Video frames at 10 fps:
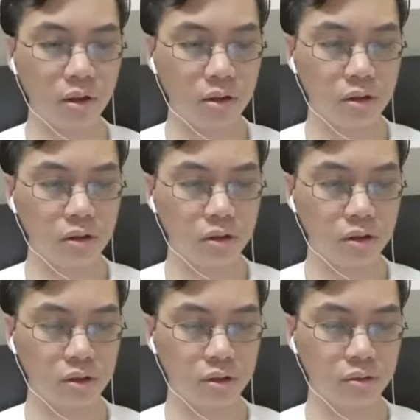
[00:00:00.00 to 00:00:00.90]

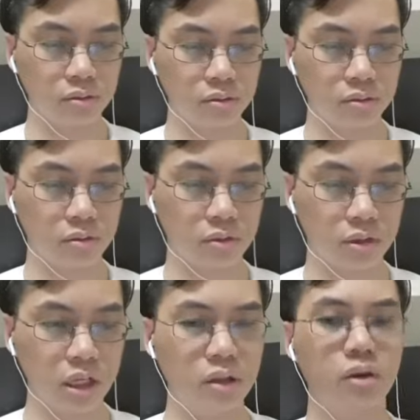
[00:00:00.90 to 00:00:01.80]
So, I
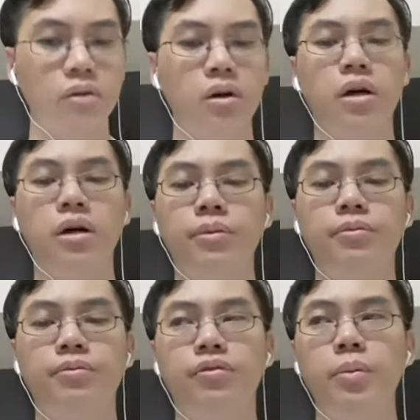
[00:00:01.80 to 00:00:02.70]
don't know. Um,
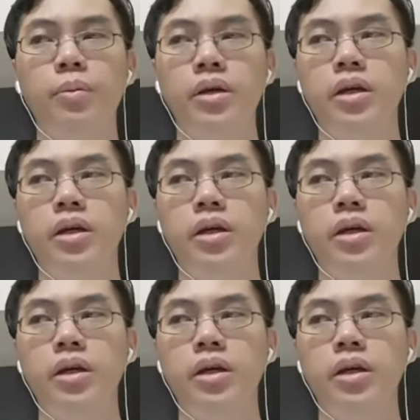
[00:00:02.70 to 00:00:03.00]
for me,